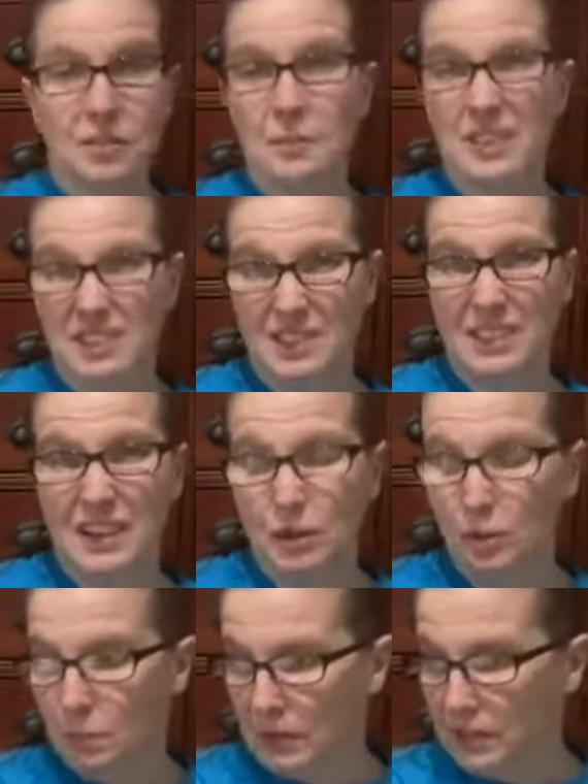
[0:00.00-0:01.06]
Some of these need
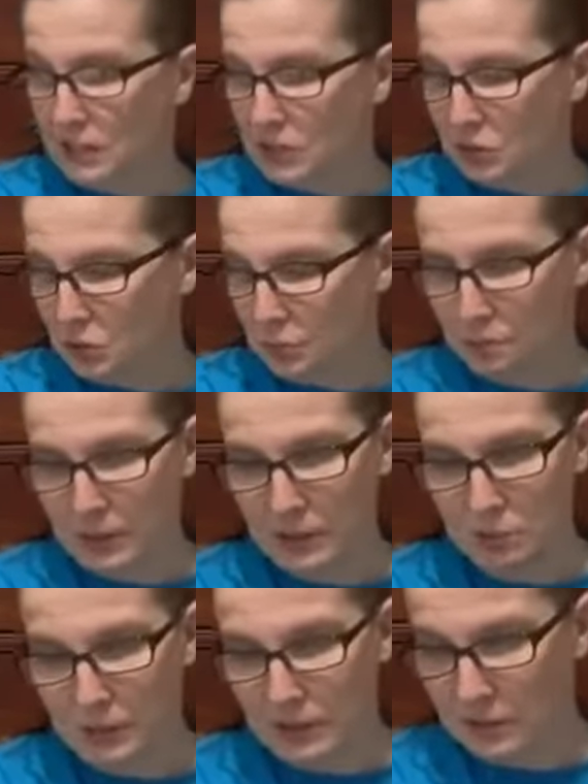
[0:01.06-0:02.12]
help. I need to do
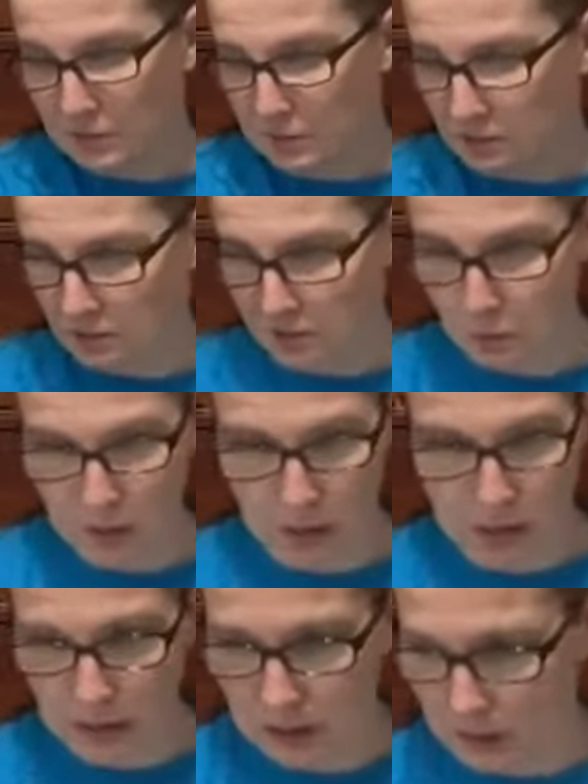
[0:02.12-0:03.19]
paste maintenance this
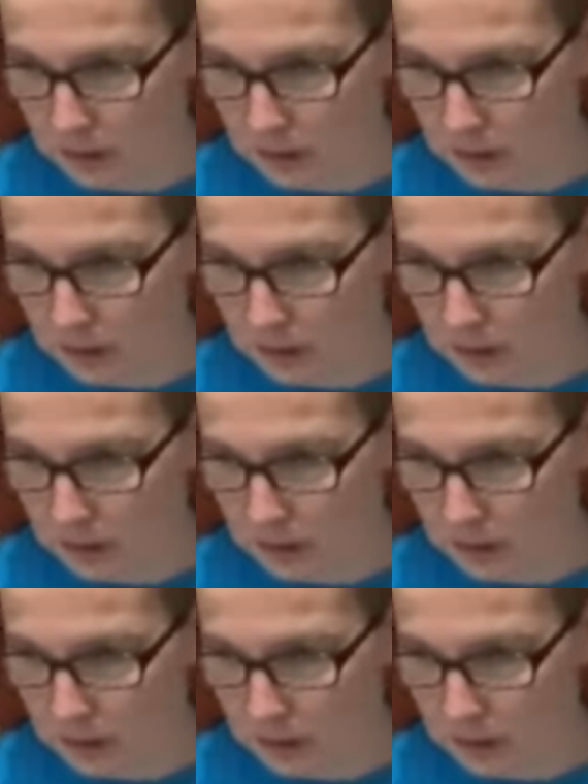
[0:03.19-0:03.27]
week.